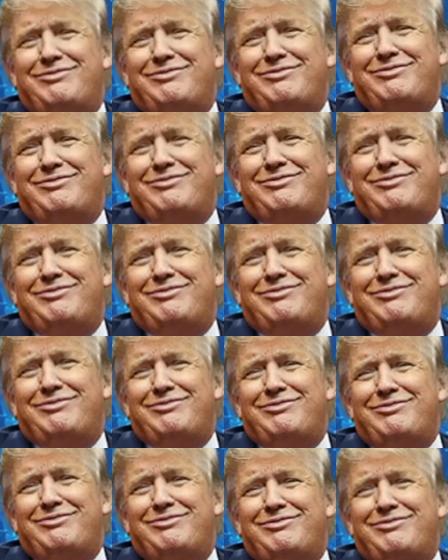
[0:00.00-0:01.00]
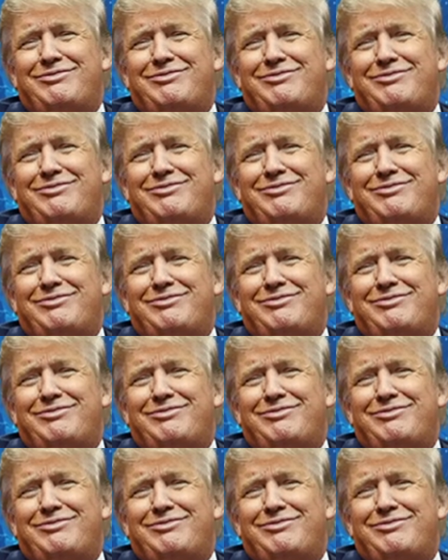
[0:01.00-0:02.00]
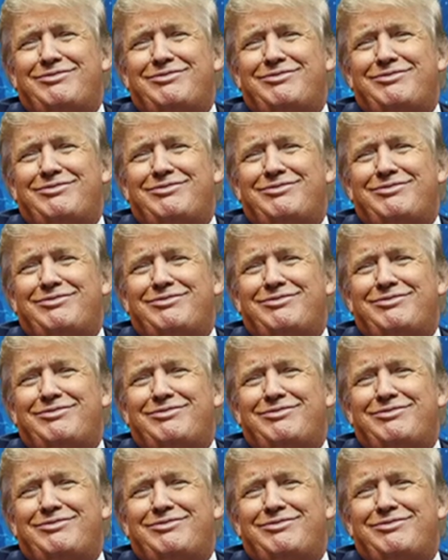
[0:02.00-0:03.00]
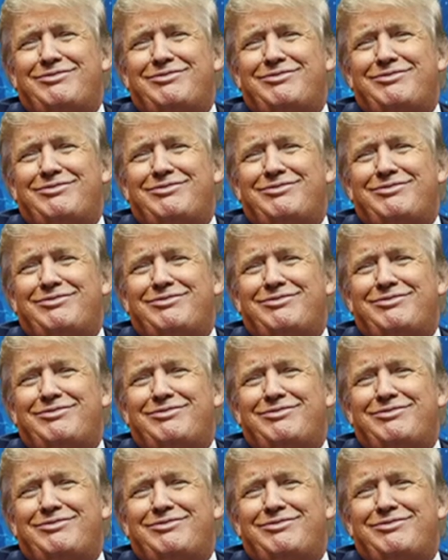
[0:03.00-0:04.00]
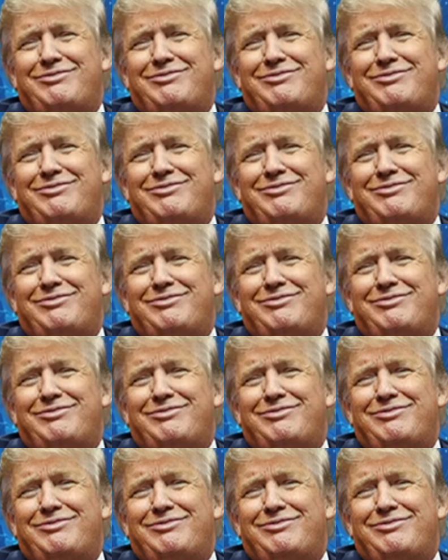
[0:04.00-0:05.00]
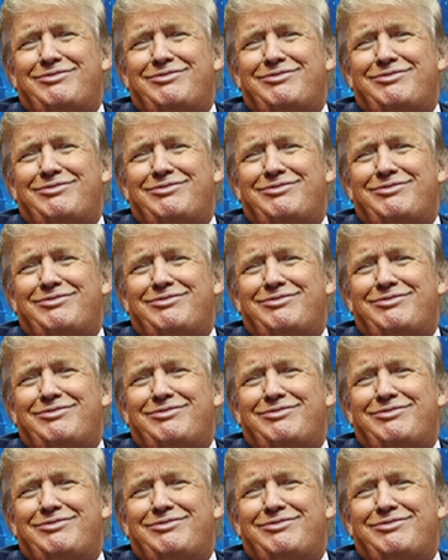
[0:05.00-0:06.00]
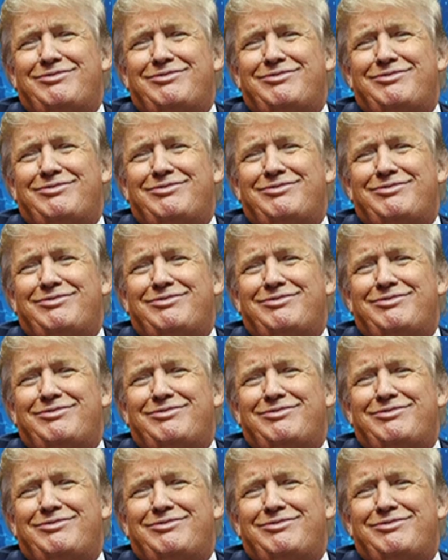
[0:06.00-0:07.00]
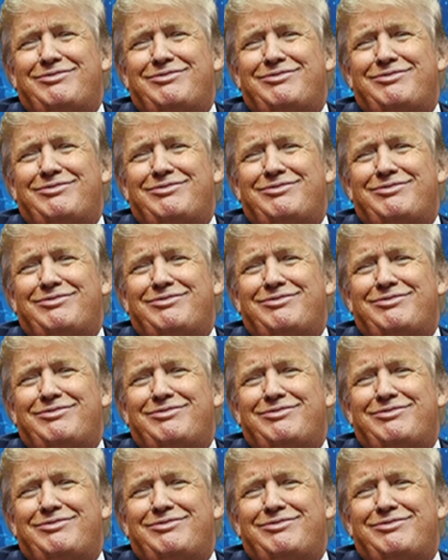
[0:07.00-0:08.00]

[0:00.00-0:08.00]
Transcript: The person shown says nothing.